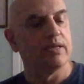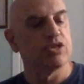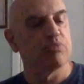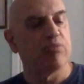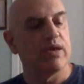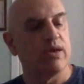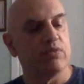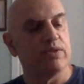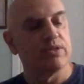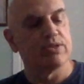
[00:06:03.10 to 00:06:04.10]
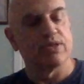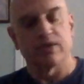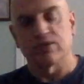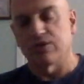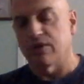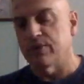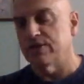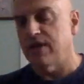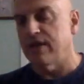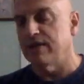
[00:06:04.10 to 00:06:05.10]
sprayed over this thing. So it's
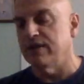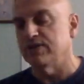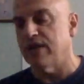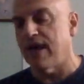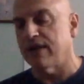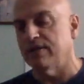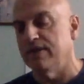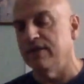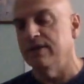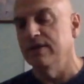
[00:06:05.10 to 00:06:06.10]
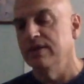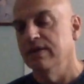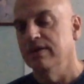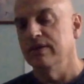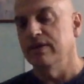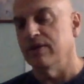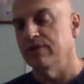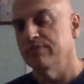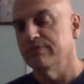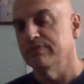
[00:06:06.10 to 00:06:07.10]
not exactly,
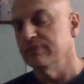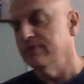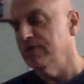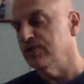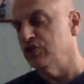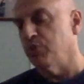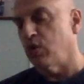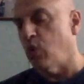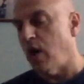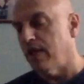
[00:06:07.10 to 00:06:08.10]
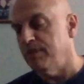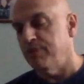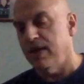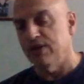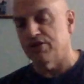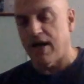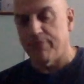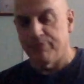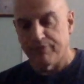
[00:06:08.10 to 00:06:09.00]
super quality paint job.